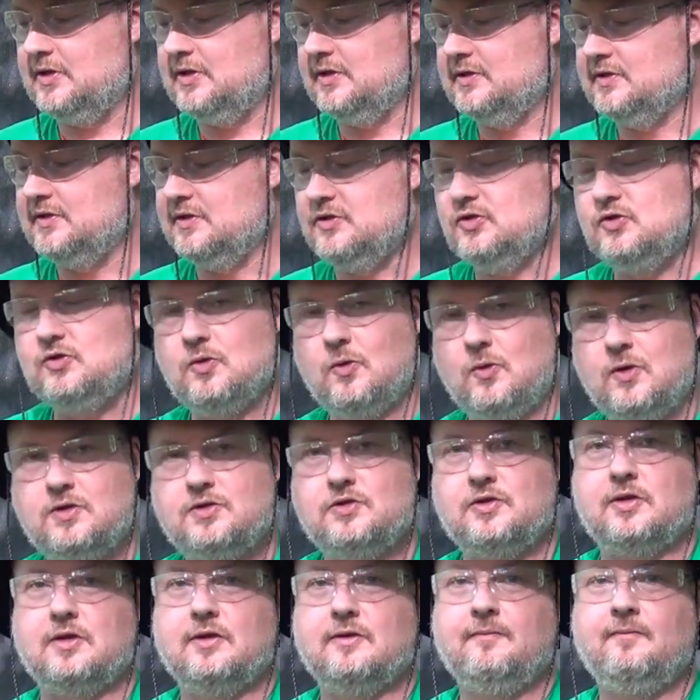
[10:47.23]
Because in
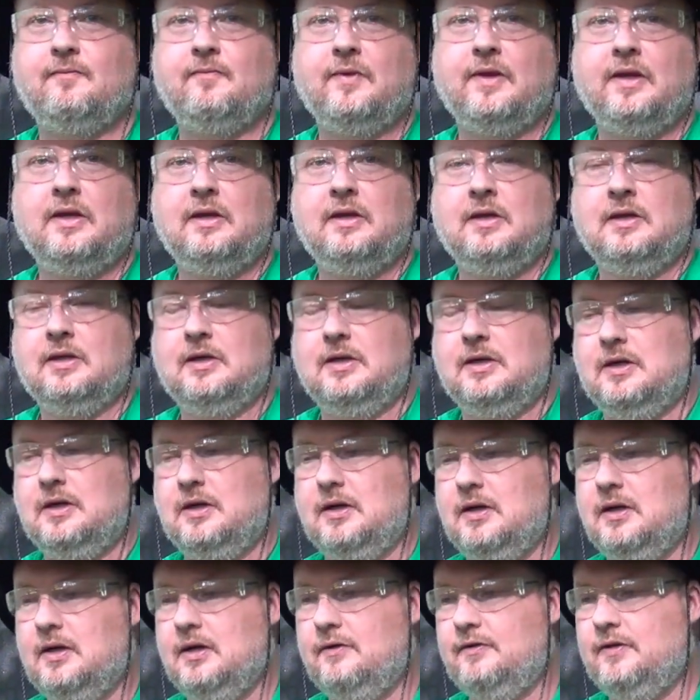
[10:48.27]
Georgia,
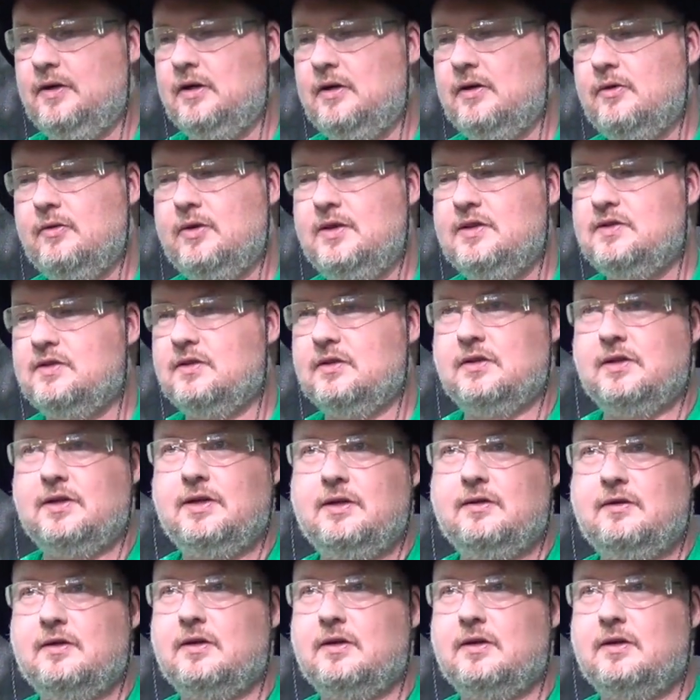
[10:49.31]
very recently,